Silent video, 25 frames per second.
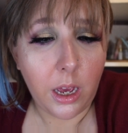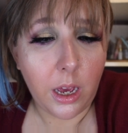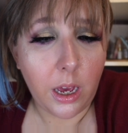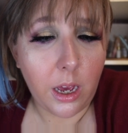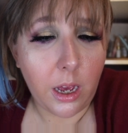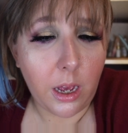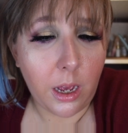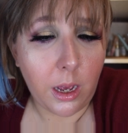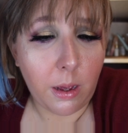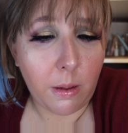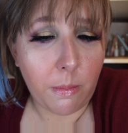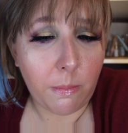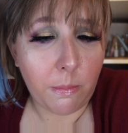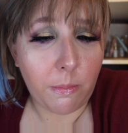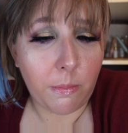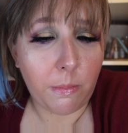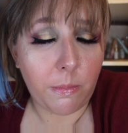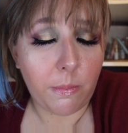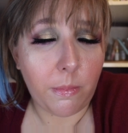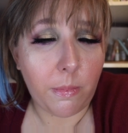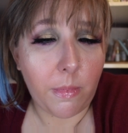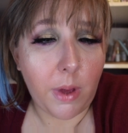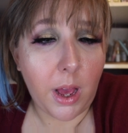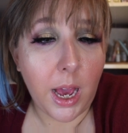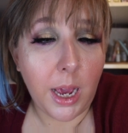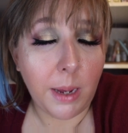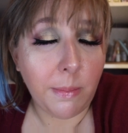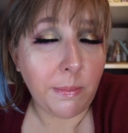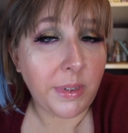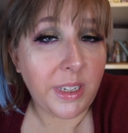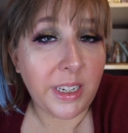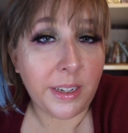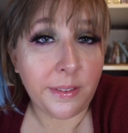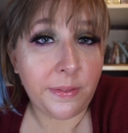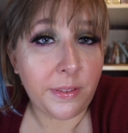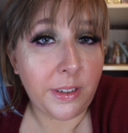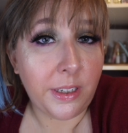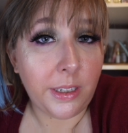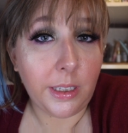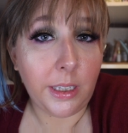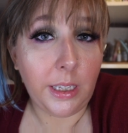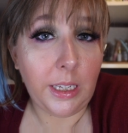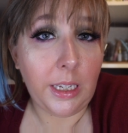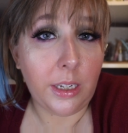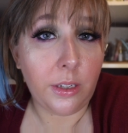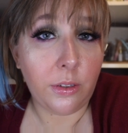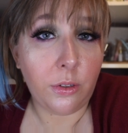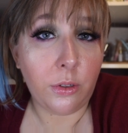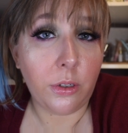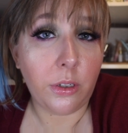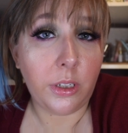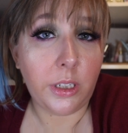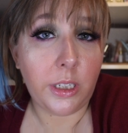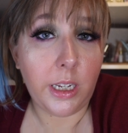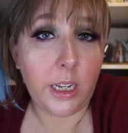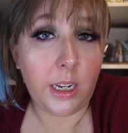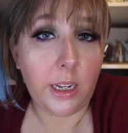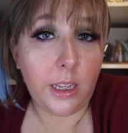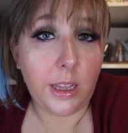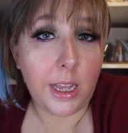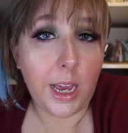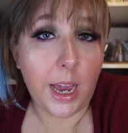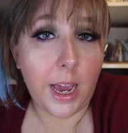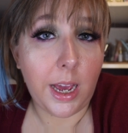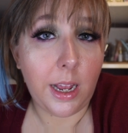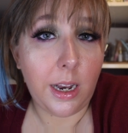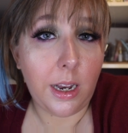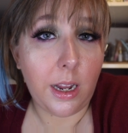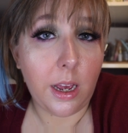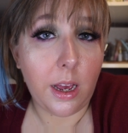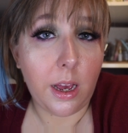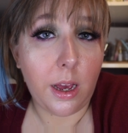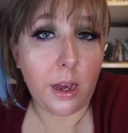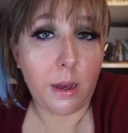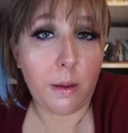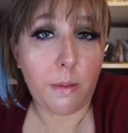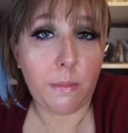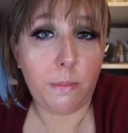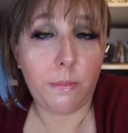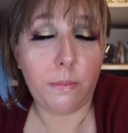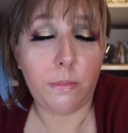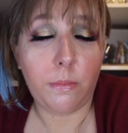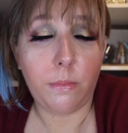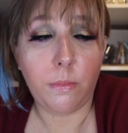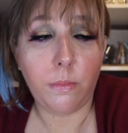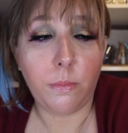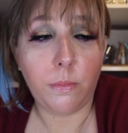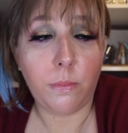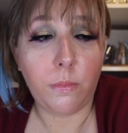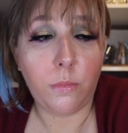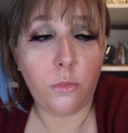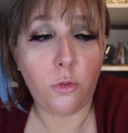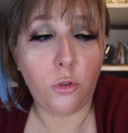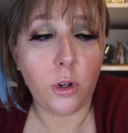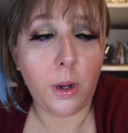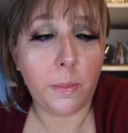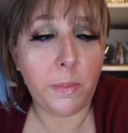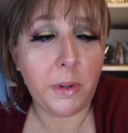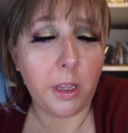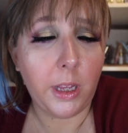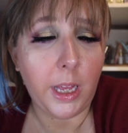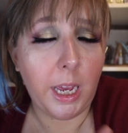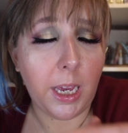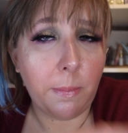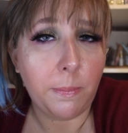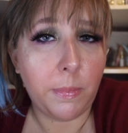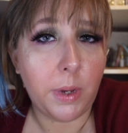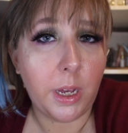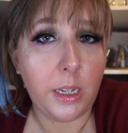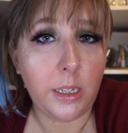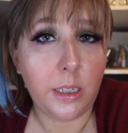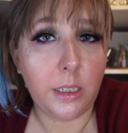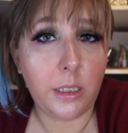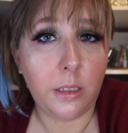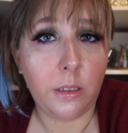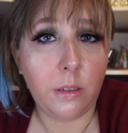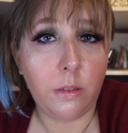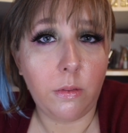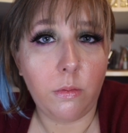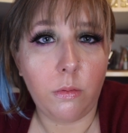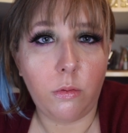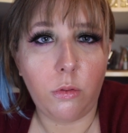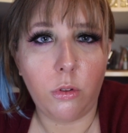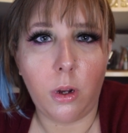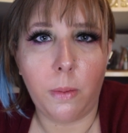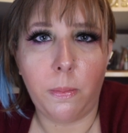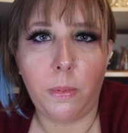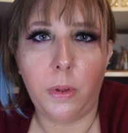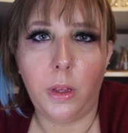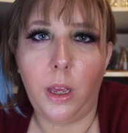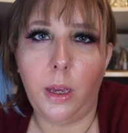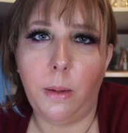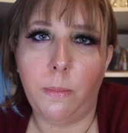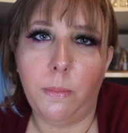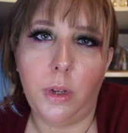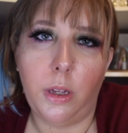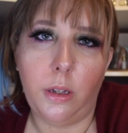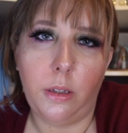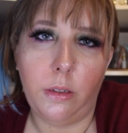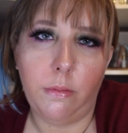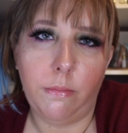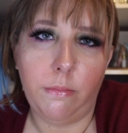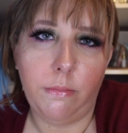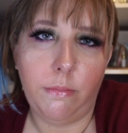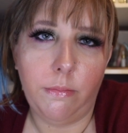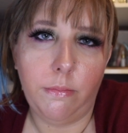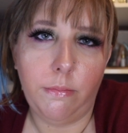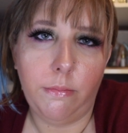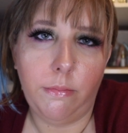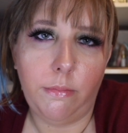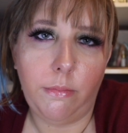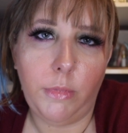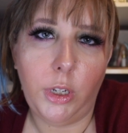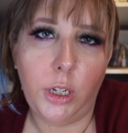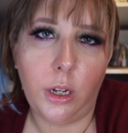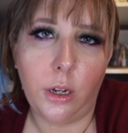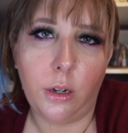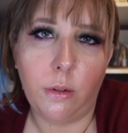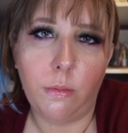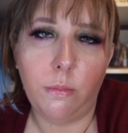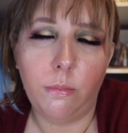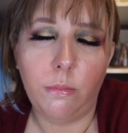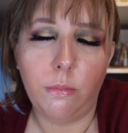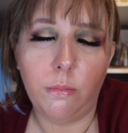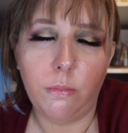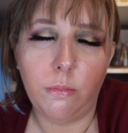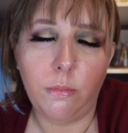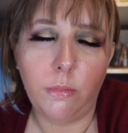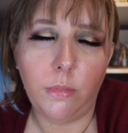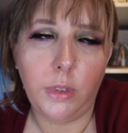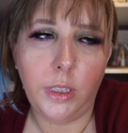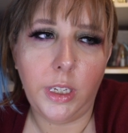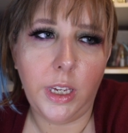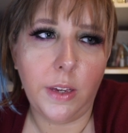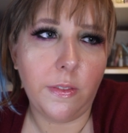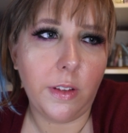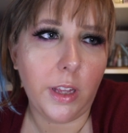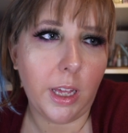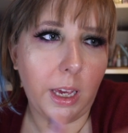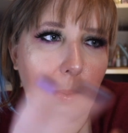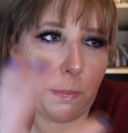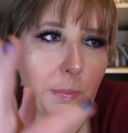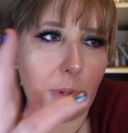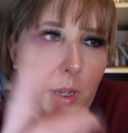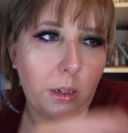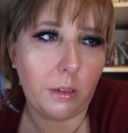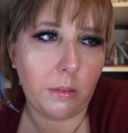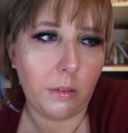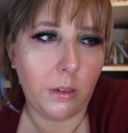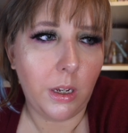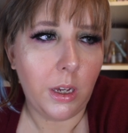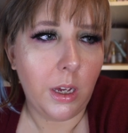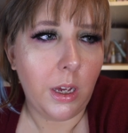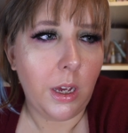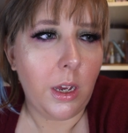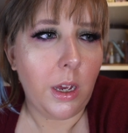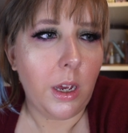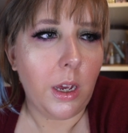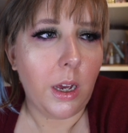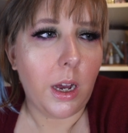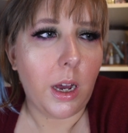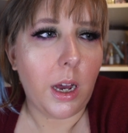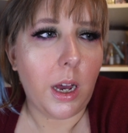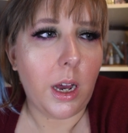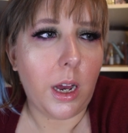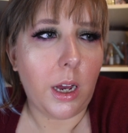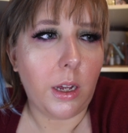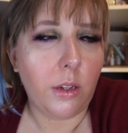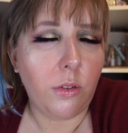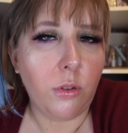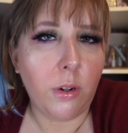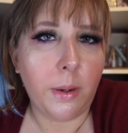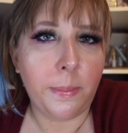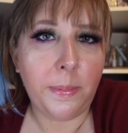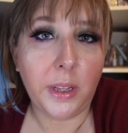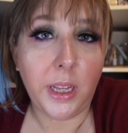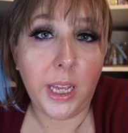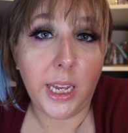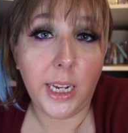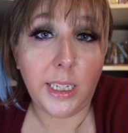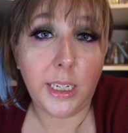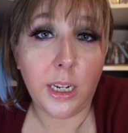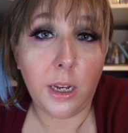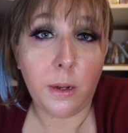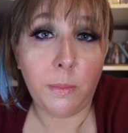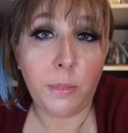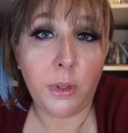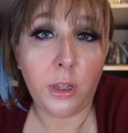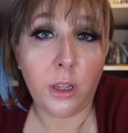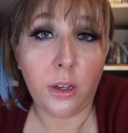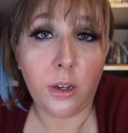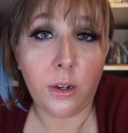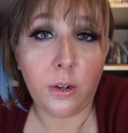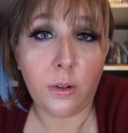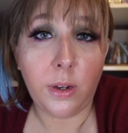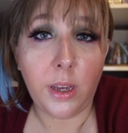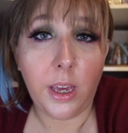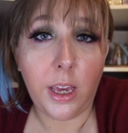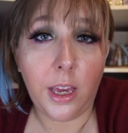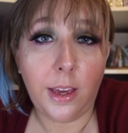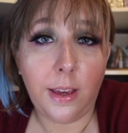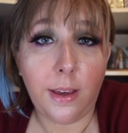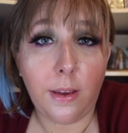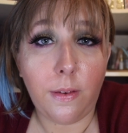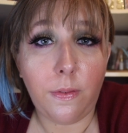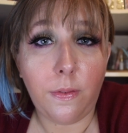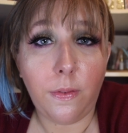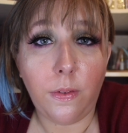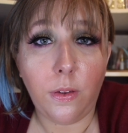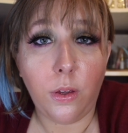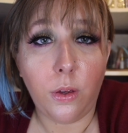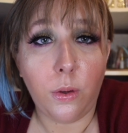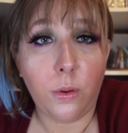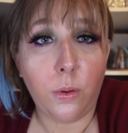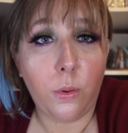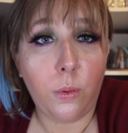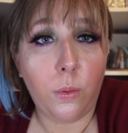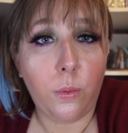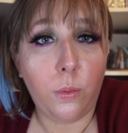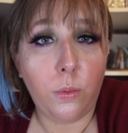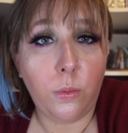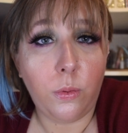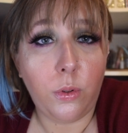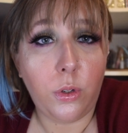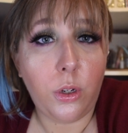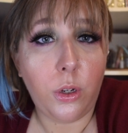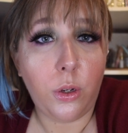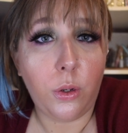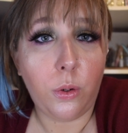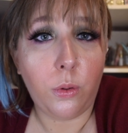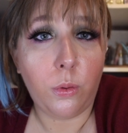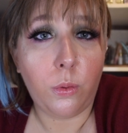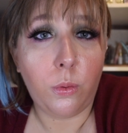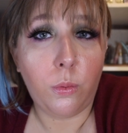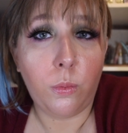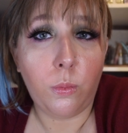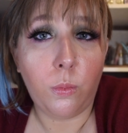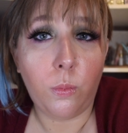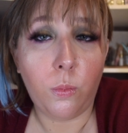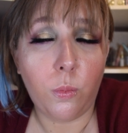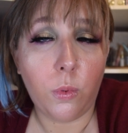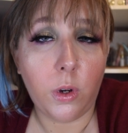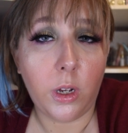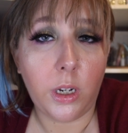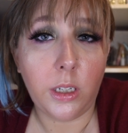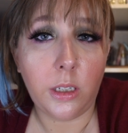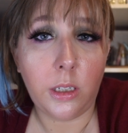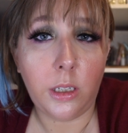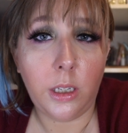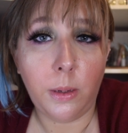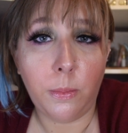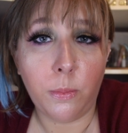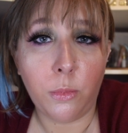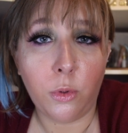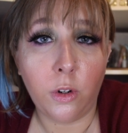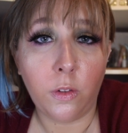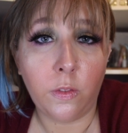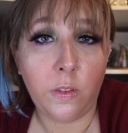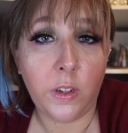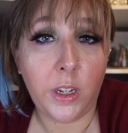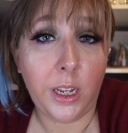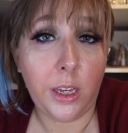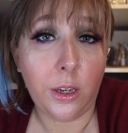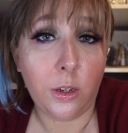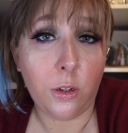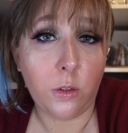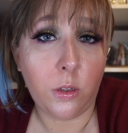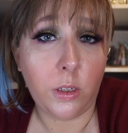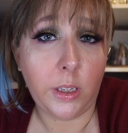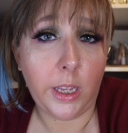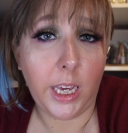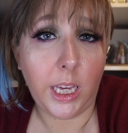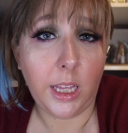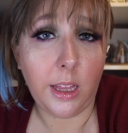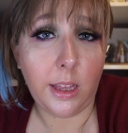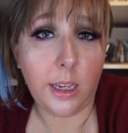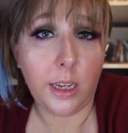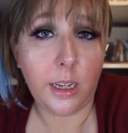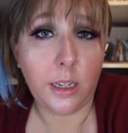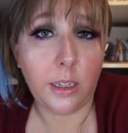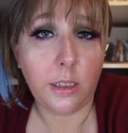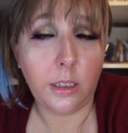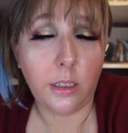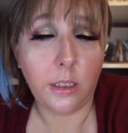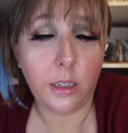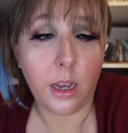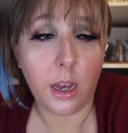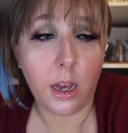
I'm definitely interested in that. Drop a like button, you know, give a like button. Drop a like down below if you do want to see more videos like this.